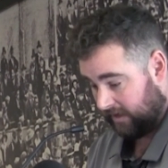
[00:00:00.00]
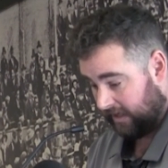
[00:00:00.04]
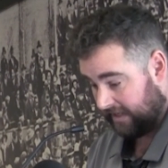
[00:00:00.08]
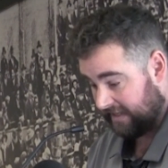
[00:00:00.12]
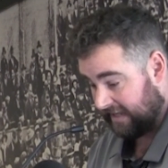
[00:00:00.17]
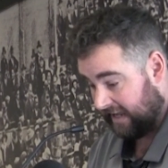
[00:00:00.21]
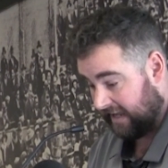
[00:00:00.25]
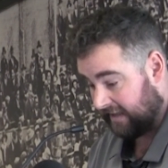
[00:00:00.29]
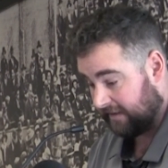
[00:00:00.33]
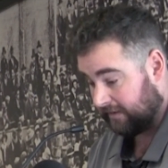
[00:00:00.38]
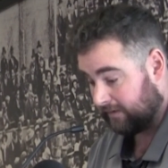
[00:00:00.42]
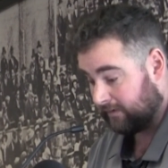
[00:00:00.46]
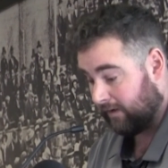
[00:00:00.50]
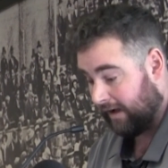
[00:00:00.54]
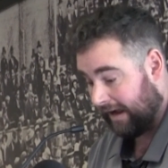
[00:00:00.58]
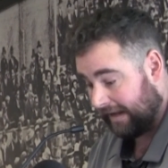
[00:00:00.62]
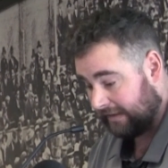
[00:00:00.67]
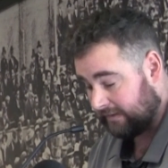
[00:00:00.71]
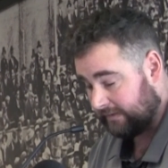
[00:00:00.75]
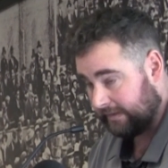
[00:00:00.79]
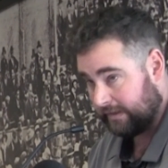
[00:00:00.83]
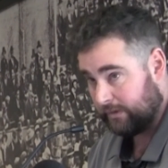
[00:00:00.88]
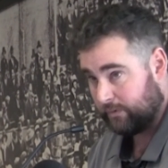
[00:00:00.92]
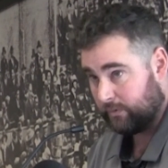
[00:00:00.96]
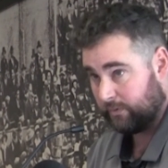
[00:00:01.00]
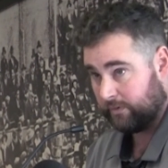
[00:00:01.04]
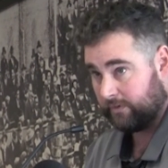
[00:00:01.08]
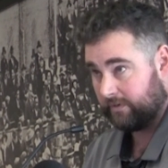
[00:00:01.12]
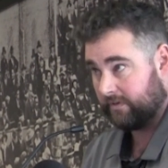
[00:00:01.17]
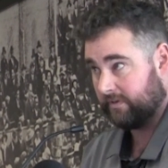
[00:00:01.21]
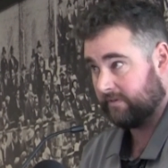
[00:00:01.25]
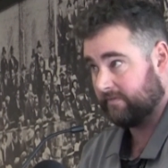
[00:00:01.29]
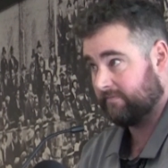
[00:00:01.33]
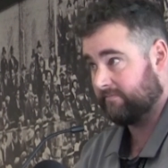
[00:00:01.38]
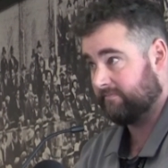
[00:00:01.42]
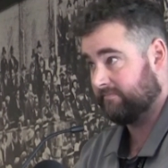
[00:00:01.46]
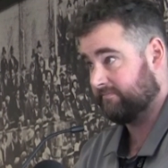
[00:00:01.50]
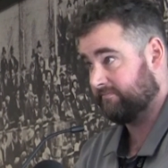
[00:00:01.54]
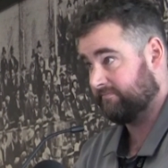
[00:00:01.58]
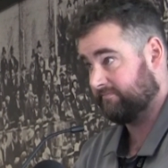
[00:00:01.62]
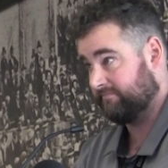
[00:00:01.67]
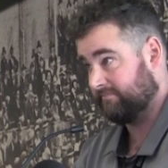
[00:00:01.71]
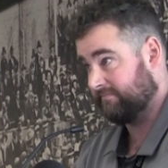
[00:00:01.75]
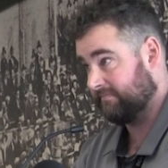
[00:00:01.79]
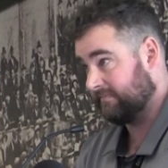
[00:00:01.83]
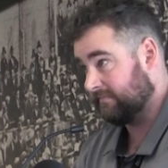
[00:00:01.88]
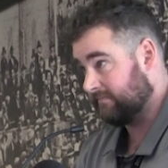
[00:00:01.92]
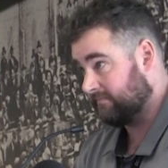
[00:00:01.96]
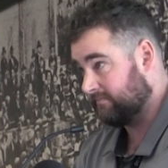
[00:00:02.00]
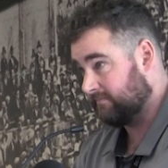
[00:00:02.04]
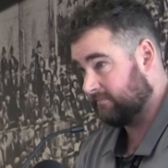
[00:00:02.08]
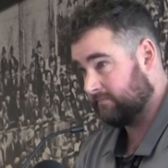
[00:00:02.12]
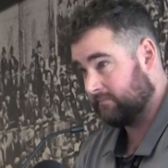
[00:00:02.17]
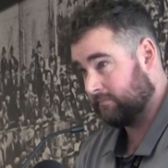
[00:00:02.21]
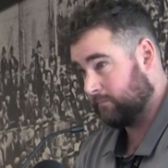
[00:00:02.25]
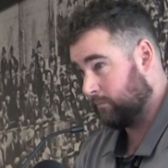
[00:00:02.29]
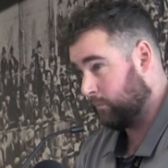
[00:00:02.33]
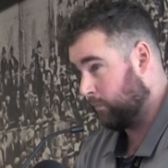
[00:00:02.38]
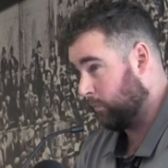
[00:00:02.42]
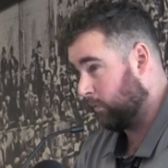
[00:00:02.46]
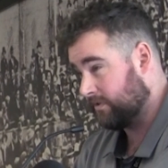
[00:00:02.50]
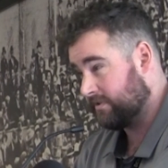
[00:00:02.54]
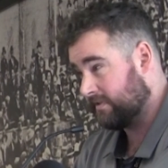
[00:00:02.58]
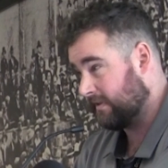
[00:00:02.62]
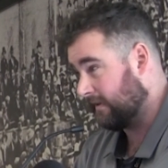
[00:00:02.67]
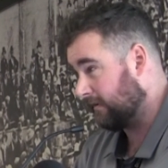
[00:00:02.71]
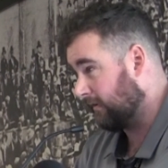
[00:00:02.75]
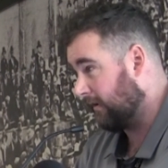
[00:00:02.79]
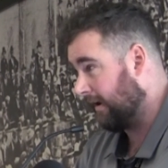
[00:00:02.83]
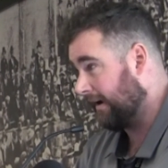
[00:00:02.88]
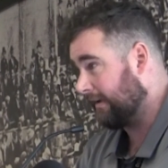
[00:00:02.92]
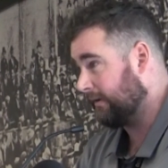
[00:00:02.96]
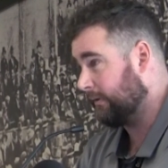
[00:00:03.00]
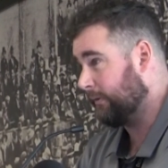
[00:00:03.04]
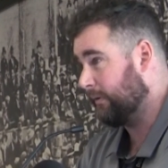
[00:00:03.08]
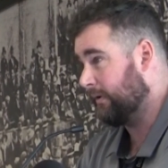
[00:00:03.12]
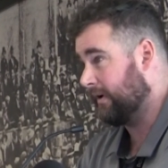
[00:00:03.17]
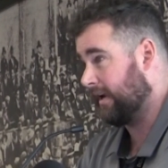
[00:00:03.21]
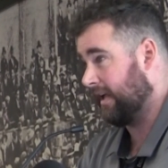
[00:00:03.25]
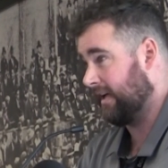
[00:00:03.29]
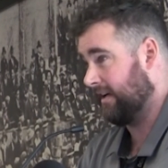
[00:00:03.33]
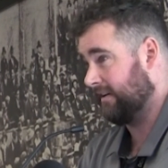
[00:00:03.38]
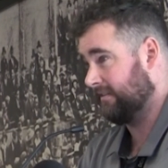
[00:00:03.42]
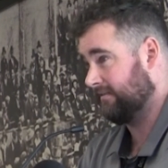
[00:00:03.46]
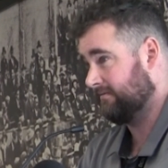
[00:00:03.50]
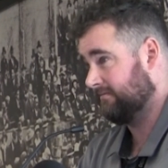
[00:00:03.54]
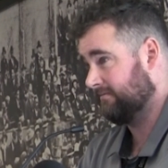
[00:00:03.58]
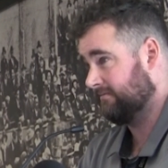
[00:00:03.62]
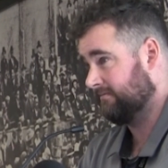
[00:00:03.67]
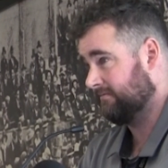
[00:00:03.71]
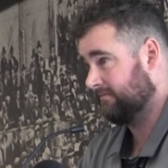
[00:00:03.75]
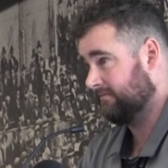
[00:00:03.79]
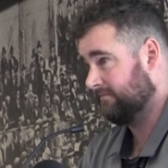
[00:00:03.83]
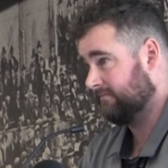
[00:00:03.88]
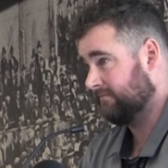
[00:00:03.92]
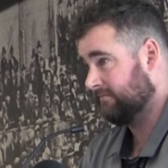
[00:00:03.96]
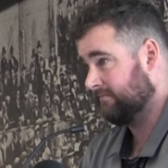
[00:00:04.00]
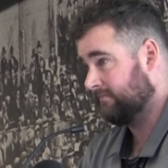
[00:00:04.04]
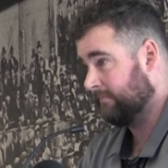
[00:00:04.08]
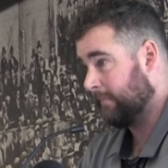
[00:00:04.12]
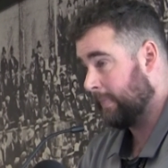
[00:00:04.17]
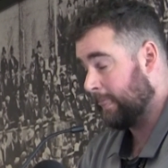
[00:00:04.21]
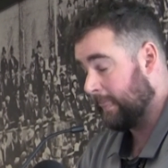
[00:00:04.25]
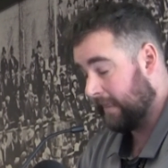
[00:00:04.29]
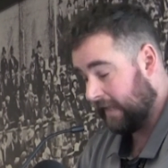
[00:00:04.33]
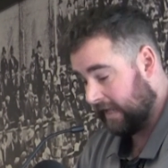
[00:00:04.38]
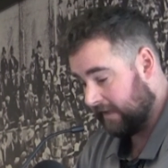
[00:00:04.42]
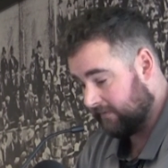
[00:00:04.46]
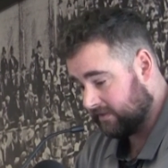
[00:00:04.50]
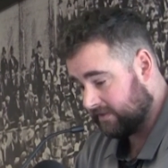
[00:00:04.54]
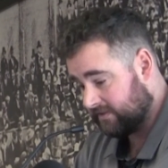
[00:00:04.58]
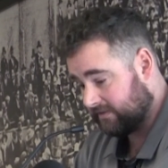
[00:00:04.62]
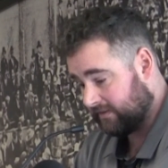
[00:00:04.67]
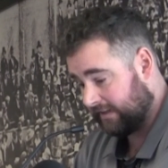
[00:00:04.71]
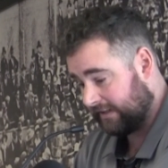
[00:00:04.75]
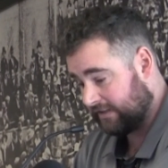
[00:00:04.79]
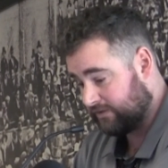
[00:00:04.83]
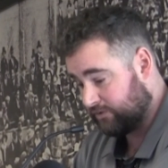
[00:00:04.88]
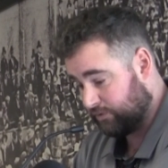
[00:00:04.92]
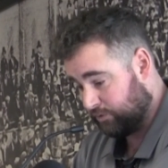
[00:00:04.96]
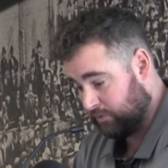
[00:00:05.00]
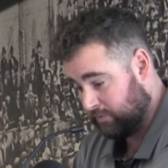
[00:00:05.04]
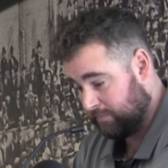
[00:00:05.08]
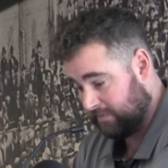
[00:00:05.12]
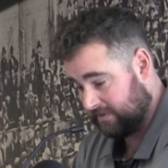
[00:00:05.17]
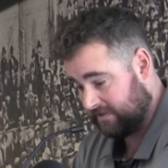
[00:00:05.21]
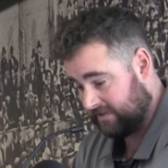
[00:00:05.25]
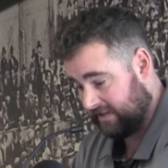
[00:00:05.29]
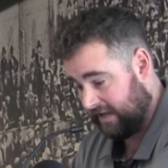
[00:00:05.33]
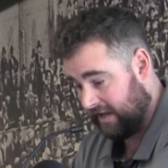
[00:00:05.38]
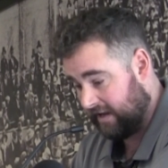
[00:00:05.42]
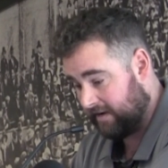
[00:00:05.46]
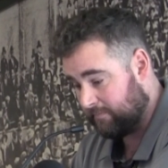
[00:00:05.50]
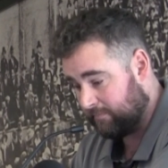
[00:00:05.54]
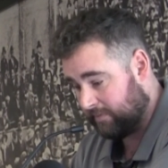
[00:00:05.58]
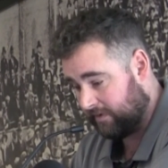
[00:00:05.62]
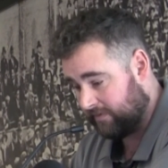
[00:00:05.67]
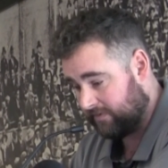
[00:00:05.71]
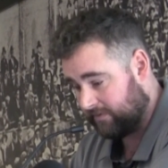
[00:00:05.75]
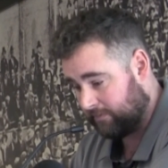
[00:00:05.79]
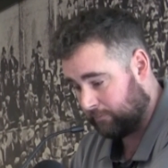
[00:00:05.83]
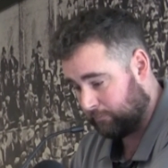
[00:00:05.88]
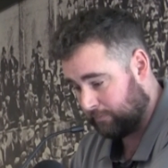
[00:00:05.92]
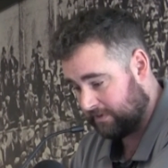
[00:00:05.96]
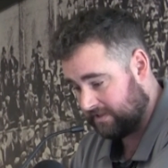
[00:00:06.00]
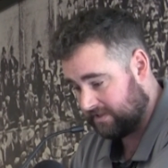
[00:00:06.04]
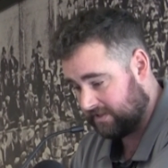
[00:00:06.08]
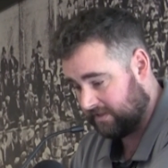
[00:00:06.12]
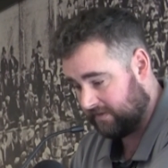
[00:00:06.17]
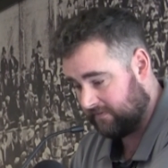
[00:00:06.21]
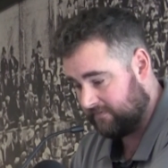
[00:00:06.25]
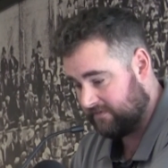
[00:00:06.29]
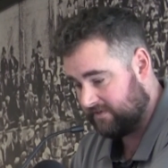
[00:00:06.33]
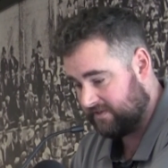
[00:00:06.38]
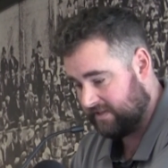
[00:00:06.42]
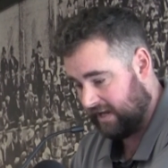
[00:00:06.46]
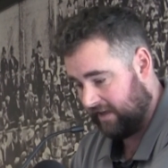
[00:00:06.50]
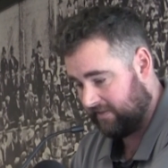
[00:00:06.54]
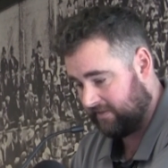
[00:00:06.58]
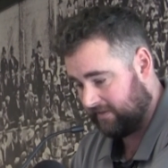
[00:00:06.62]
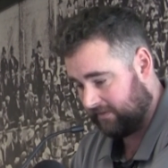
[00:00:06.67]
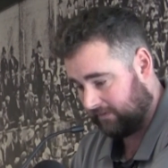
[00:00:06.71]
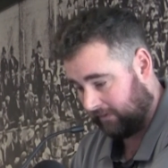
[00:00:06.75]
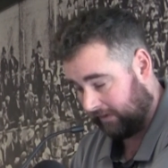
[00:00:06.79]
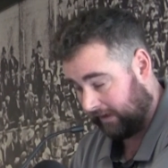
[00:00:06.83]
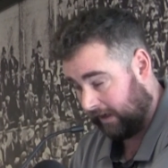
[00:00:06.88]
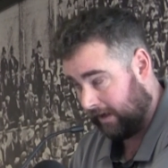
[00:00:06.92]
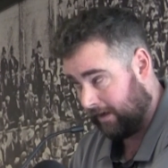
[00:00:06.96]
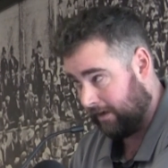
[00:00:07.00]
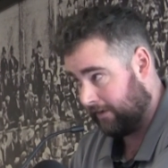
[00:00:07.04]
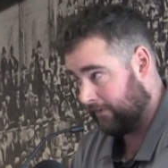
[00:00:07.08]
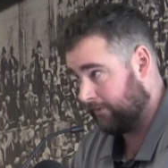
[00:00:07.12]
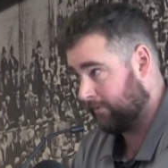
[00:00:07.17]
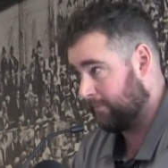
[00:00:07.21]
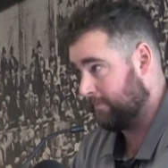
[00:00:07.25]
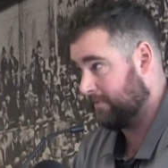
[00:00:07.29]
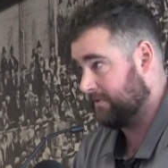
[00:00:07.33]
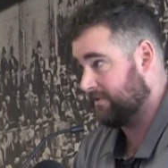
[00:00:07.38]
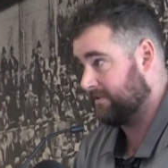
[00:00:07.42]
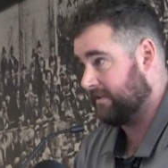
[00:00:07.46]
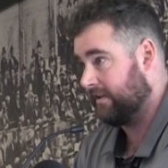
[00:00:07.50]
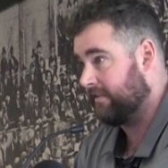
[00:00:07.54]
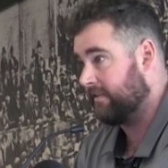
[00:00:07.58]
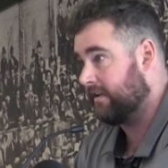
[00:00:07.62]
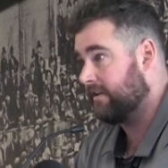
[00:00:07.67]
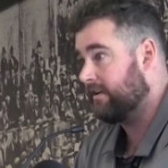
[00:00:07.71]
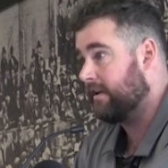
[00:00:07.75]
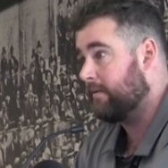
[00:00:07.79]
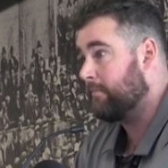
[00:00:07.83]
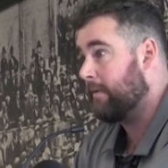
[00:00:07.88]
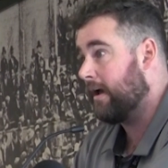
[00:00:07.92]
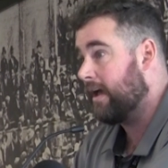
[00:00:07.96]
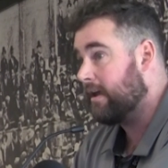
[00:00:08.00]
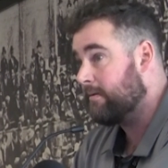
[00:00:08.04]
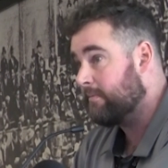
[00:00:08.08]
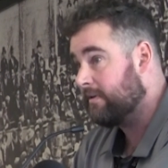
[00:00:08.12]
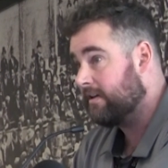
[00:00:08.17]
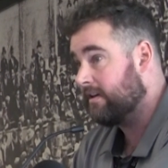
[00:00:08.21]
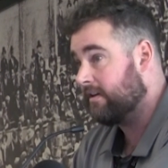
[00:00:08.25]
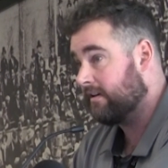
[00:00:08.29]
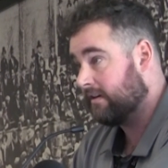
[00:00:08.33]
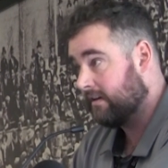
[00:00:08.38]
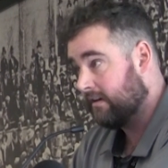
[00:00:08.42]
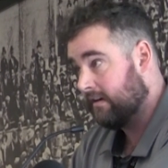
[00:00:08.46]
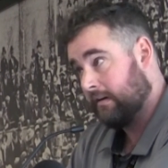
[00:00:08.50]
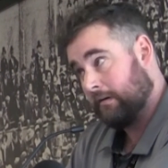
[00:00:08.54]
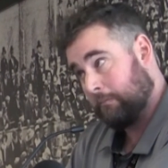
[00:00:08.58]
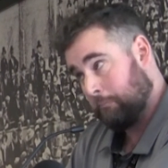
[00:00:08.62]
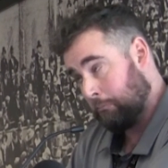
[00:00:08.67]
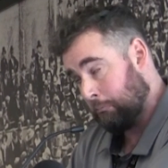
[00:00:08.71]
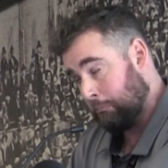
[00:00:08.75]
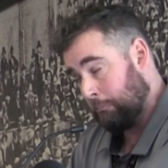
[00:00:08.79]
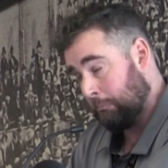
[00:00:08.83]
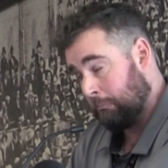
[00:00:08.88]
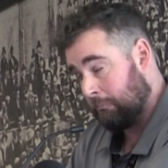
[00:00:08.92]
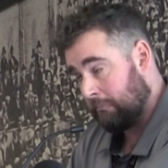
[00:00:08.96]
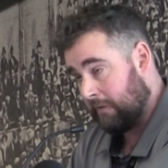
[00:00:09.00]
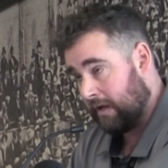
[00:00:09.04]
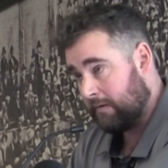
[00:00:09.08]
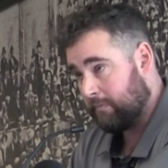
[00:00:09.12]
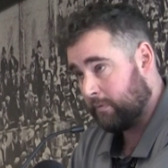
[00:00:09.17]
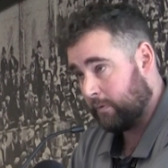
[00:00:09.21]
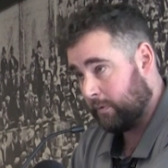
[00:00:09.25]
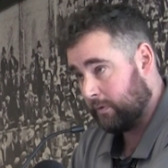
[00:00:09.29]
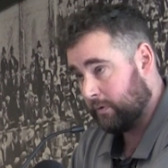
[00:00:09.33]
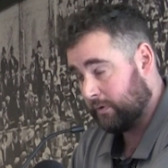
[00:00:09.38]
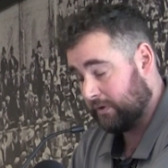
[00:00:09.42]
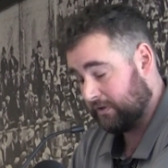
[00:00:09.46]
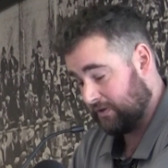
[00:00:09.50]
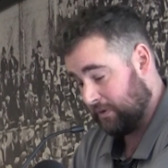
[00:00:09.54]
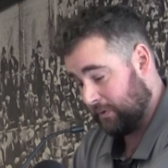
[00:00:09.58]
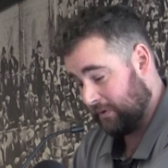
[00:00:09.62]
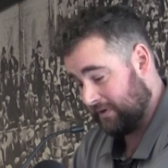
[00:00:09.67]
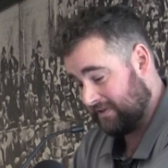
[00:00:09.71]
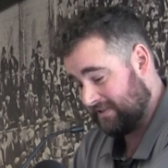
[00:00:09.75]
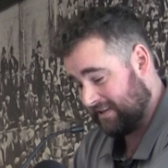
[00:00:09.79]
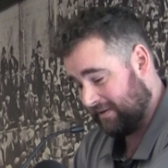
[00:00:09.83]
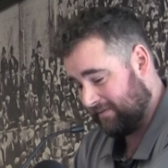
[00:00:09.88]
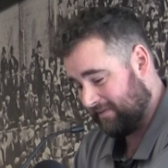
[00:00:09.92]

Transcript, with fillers: Again, likelihood. What's the likelihood at? If it's like 2%, but the risk of death is like 100%, then you maybe, maybe we look at doing